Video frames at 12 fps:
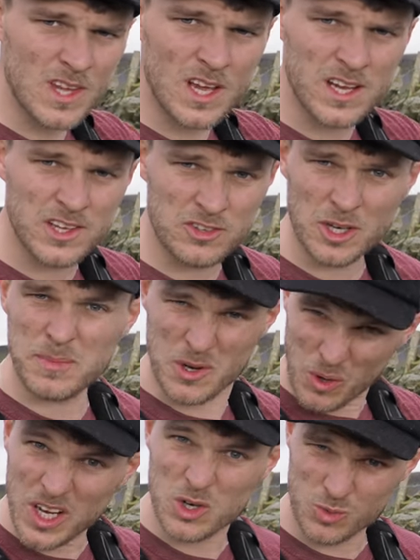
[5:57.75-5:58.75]
and it's going to be
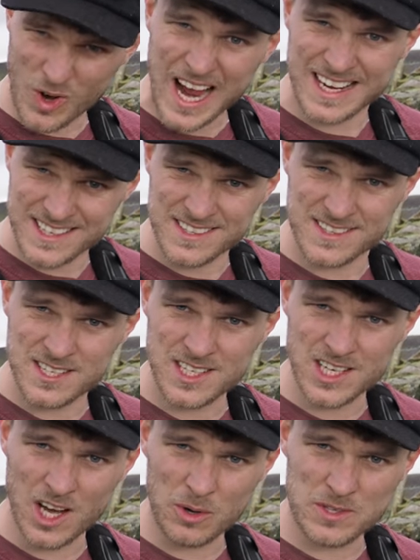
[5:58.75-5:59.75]
quite grand,
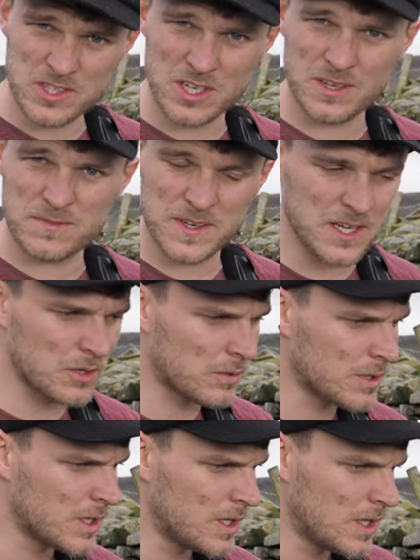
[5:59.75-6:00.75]
you know. It's going to feel,
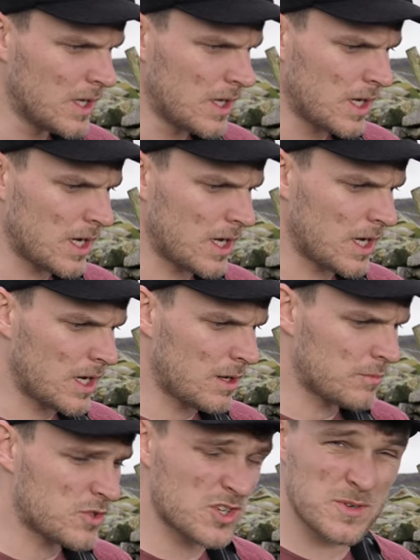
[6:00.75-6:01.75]

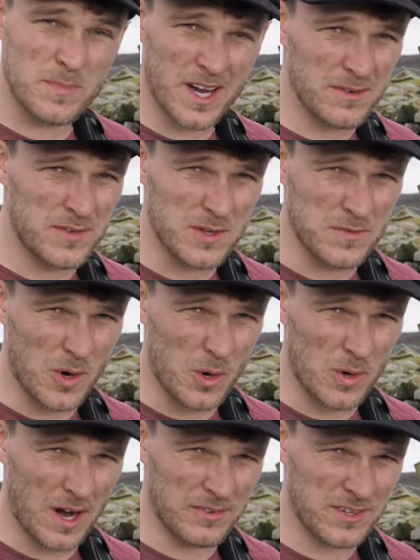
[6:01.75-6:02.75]
judging by a few
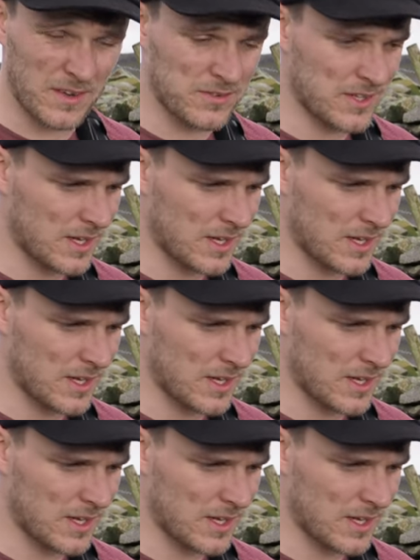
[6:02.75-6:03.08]
photographs that I've seen